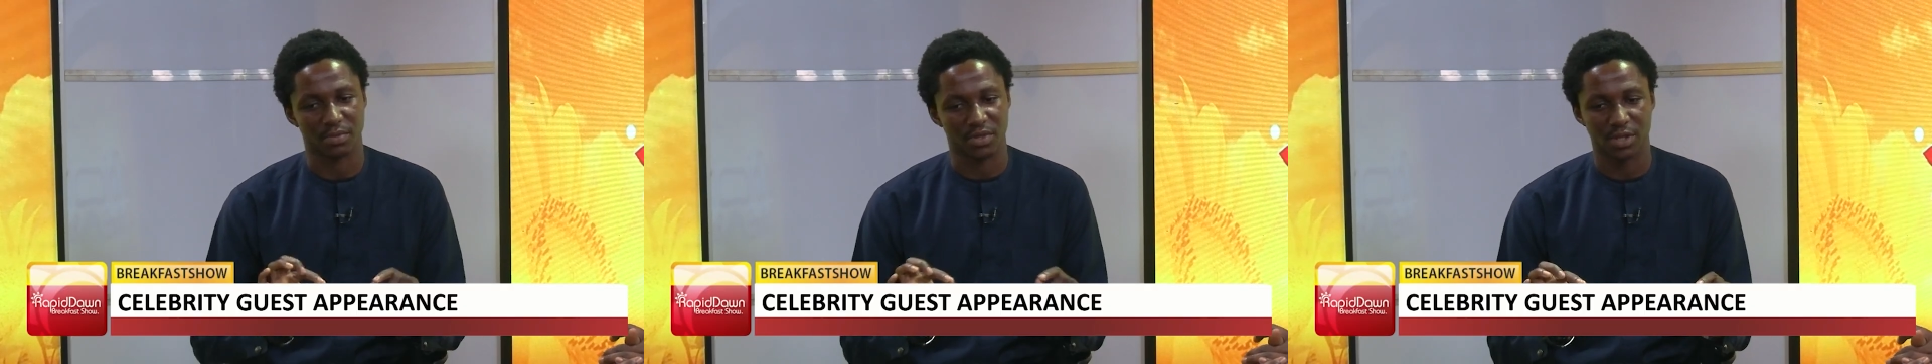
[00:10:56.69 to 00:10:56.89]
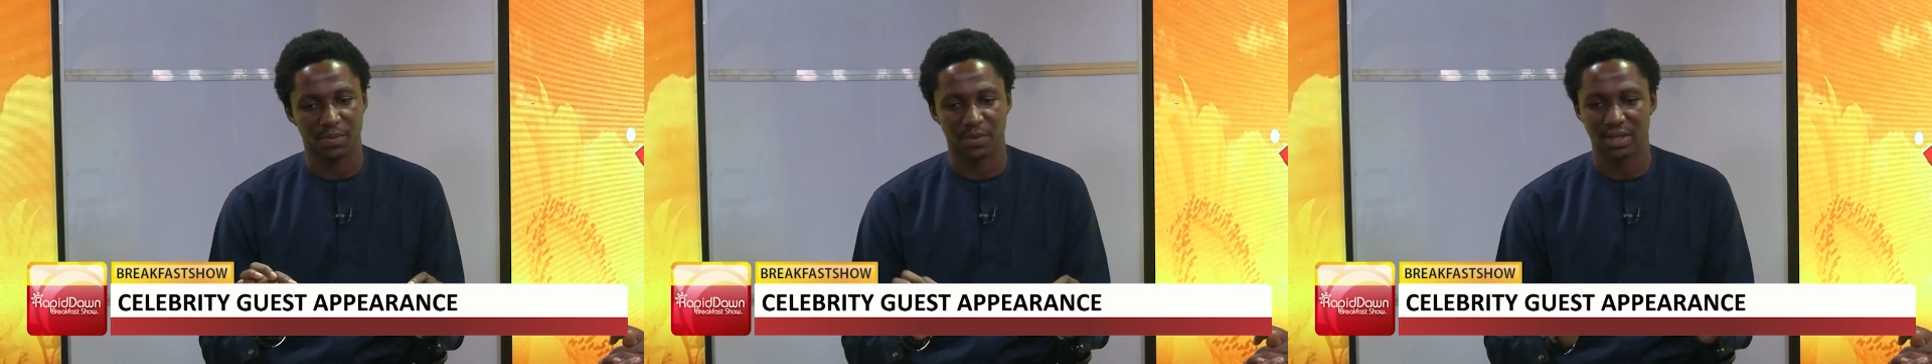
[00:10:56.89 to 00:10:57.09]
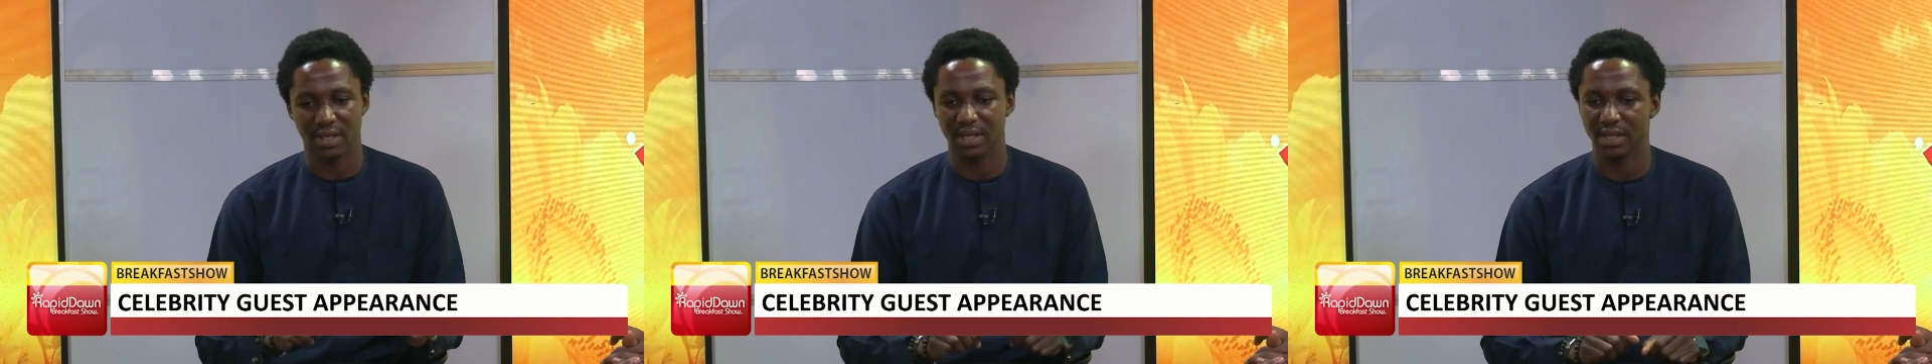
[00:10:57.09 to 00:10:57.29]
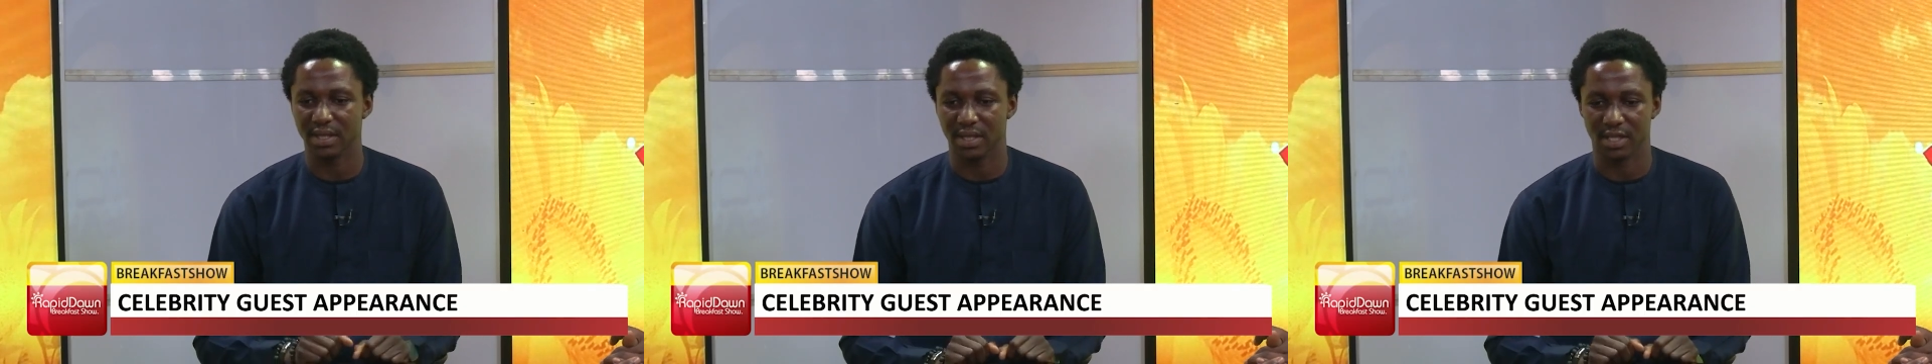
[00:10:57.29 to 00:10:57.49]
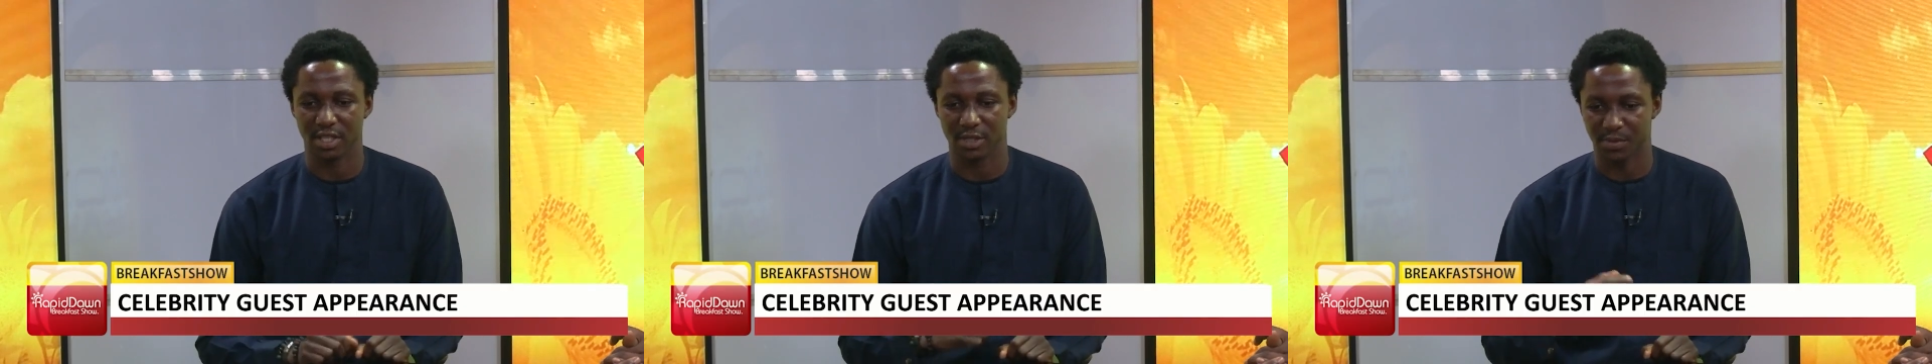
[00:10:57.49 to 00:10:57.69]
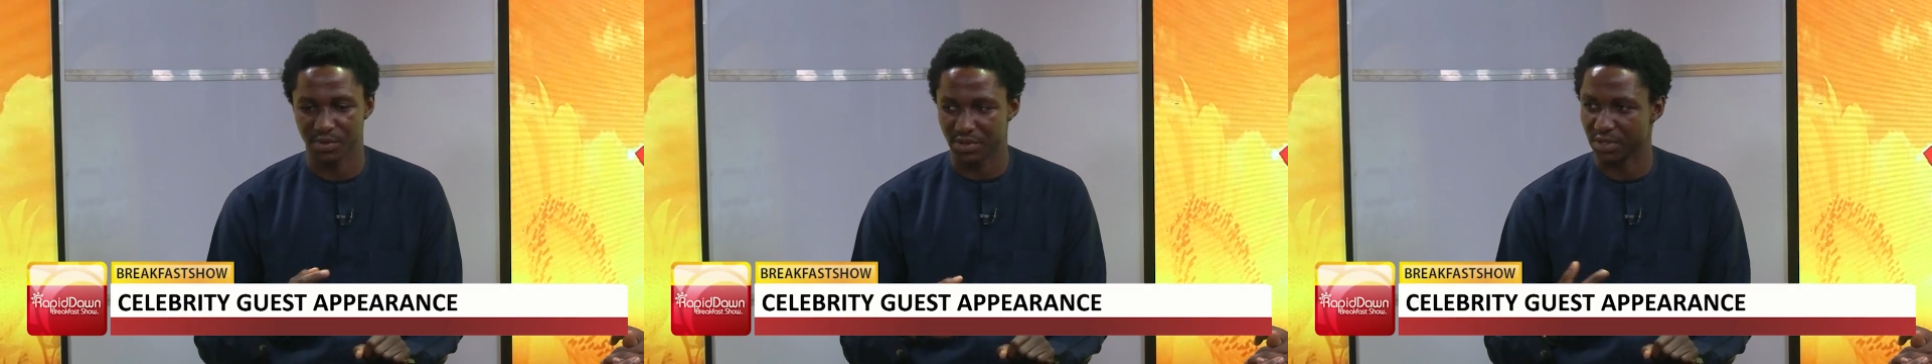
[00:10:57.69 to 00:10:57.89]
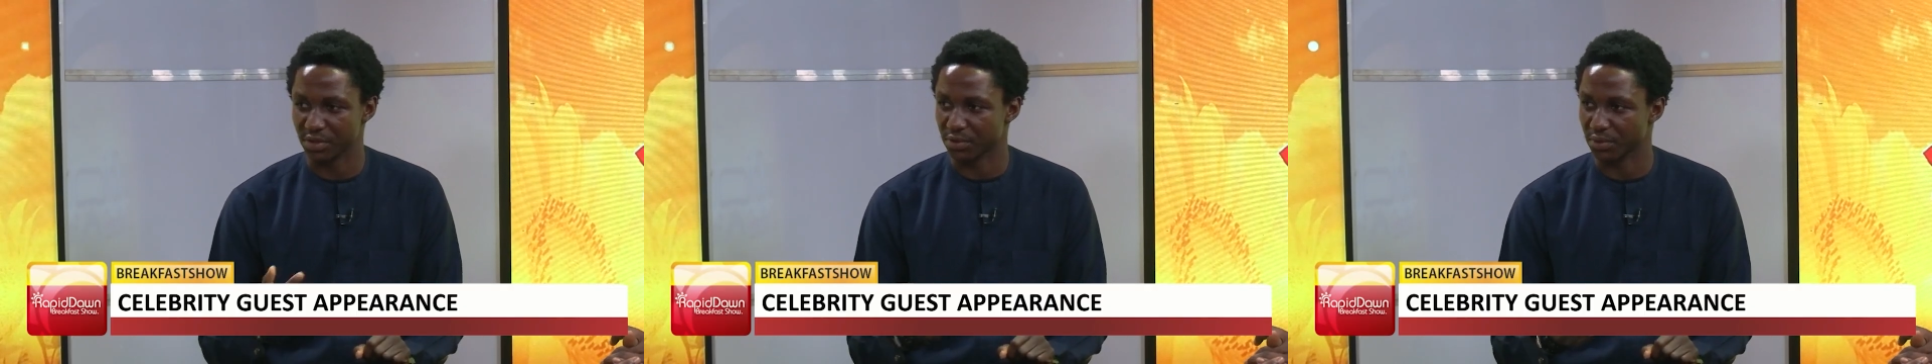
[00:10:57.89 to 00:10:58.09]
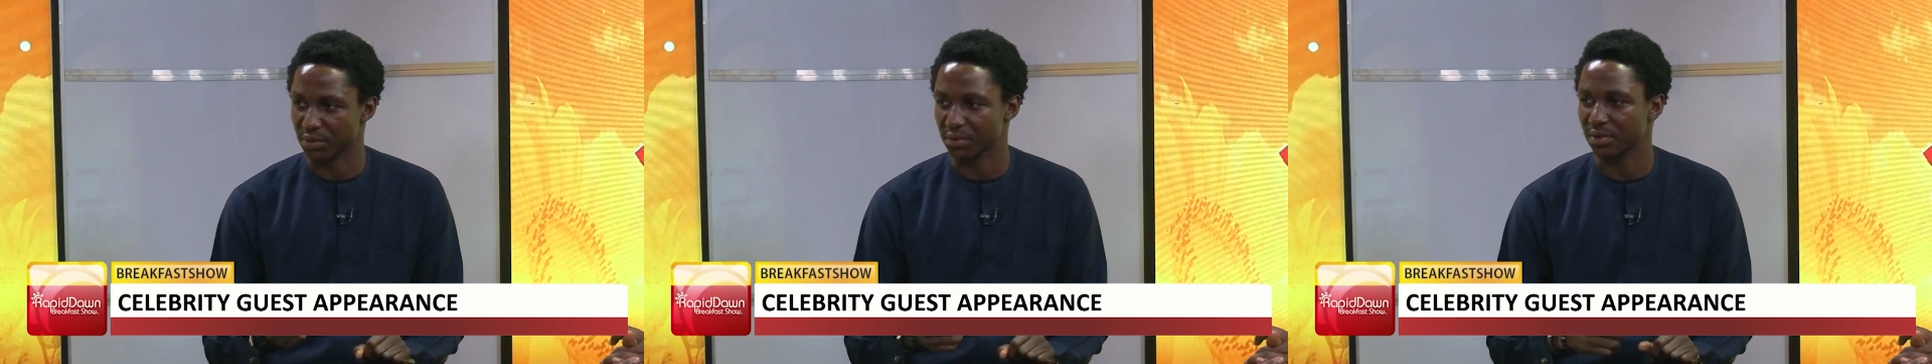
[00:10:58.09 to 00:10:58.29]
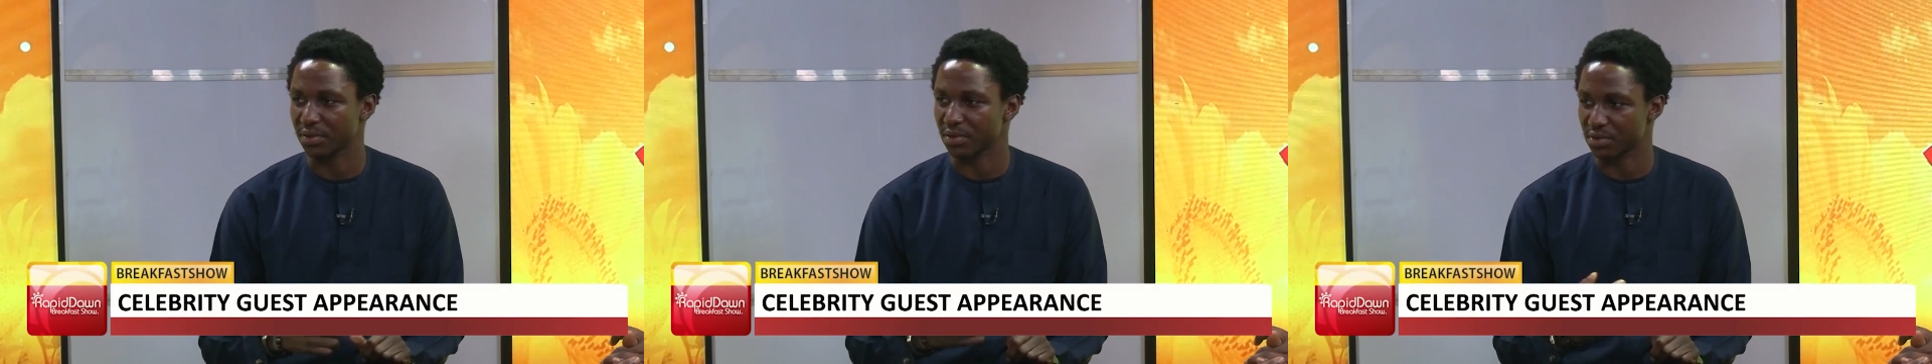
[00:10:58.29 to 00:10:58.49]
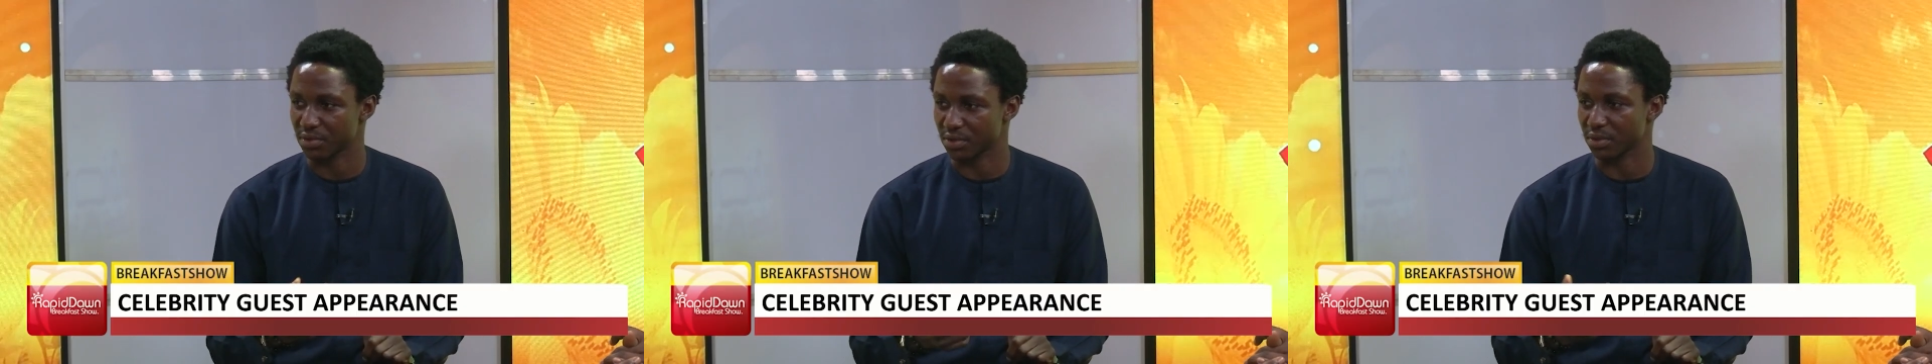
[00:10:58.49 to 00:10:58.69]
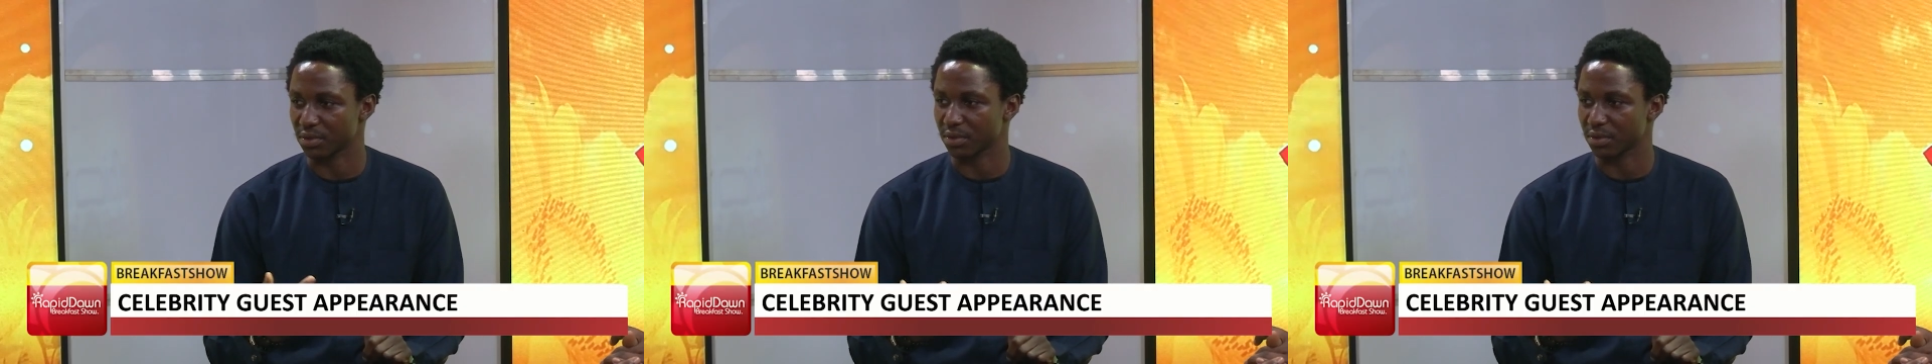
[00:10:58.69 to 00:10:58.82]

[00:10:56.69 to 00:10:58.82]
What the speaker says: important thing is personal growth is your